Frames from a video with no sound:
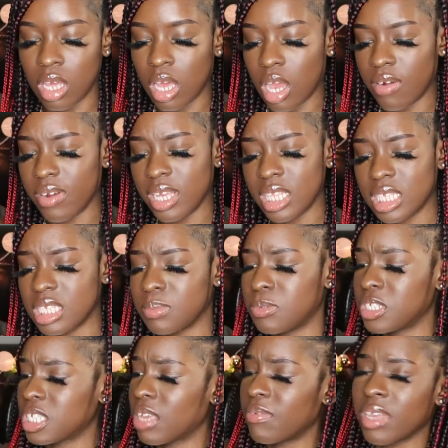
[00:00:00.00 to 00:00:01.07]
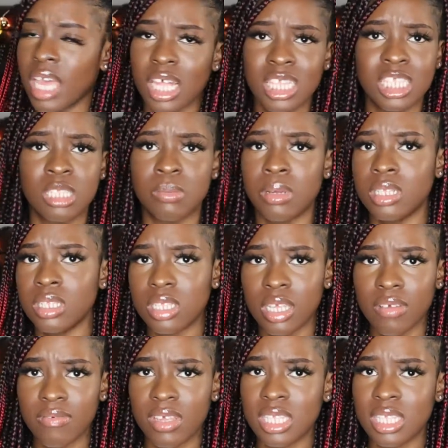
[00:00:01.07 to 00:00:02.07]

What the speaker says: All right, the zipper is giving expensive.